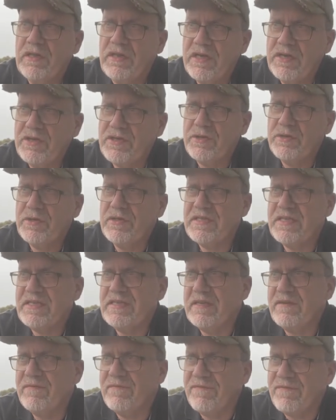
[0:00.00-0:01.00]
The issue is
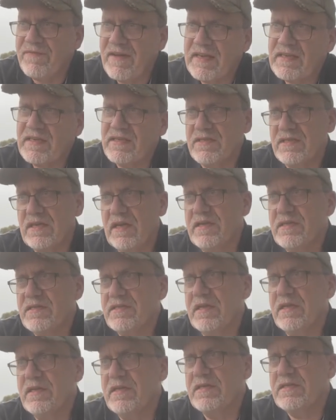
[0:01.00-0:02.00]
he didn't
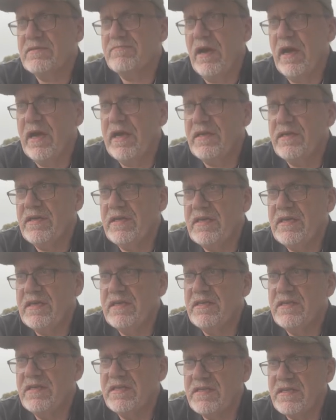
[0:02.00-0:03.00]
fantasize in his mind. He
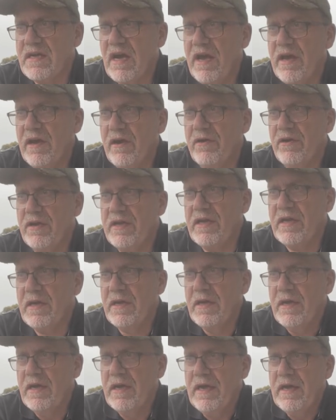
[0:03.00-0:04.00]
didn't desire. He
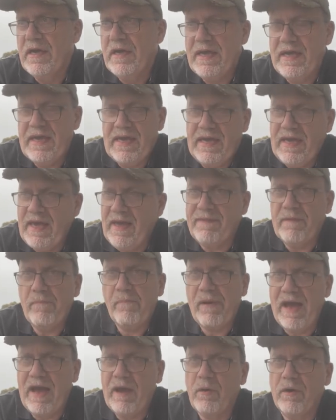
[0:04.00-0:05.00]
had the
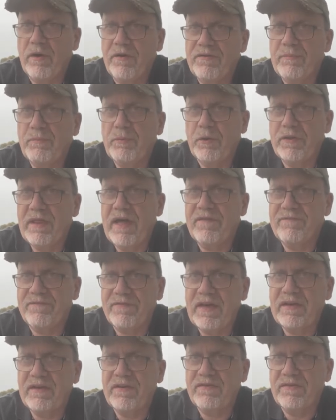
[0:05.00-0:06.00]
power to put that
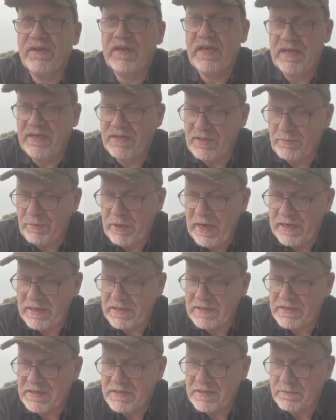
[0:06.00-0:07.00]
fantasy into
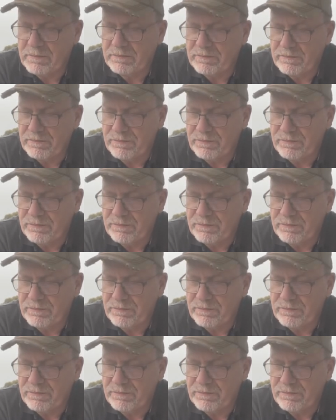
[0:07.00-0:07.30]
practice.